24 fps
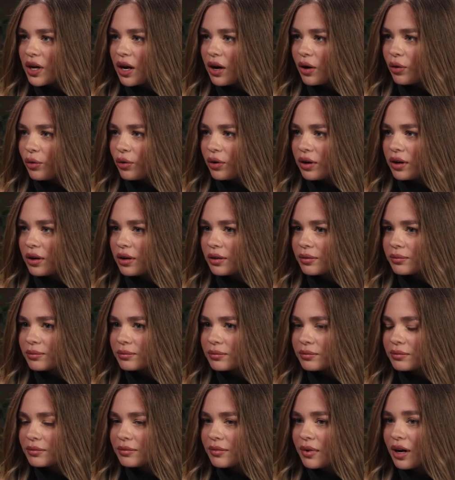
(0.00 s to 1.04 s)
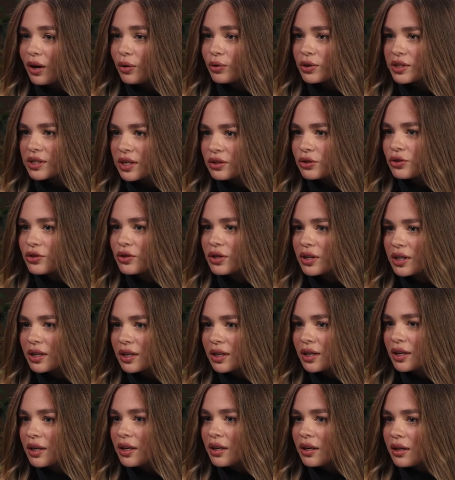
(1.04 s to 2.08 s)
our
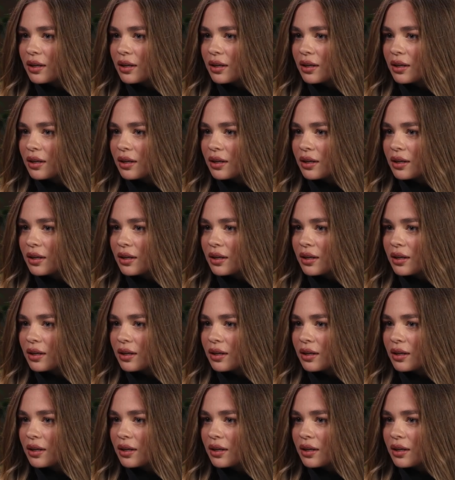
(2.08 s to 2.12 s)
century,